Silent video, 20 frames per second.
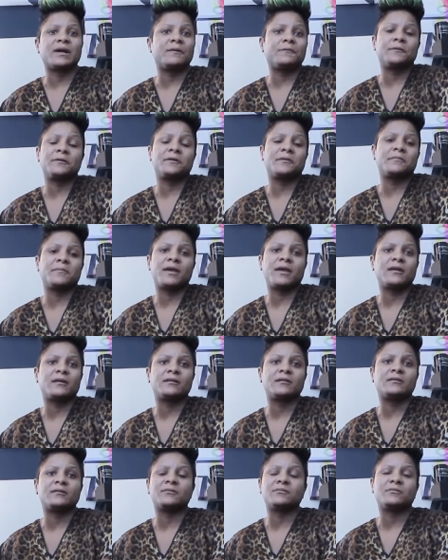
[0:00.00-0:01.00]
I wouldn't have made
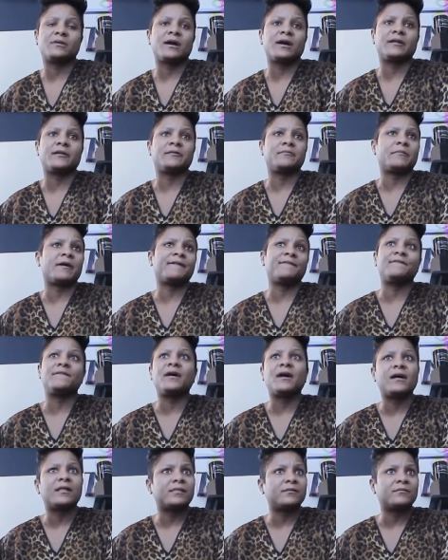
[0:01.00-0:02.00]
it throughout it. My
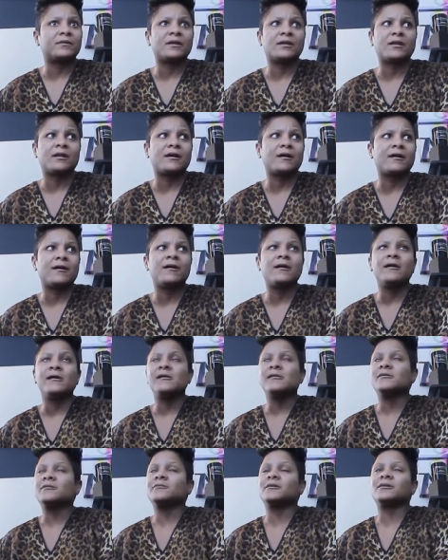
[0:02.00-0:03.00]
father-in-law
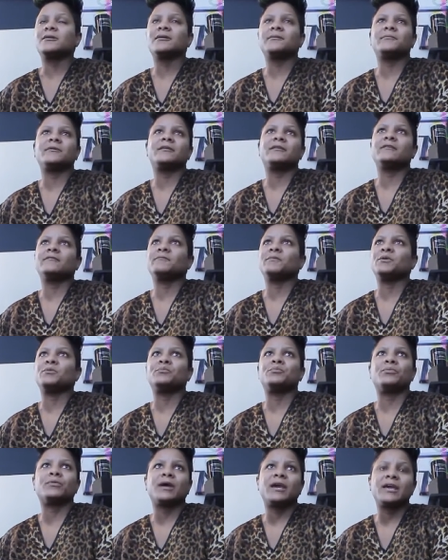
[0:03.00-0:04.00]
would come and give me
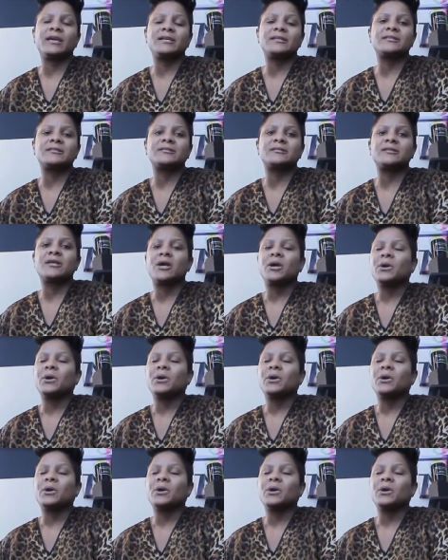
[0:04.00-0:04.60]
breaks.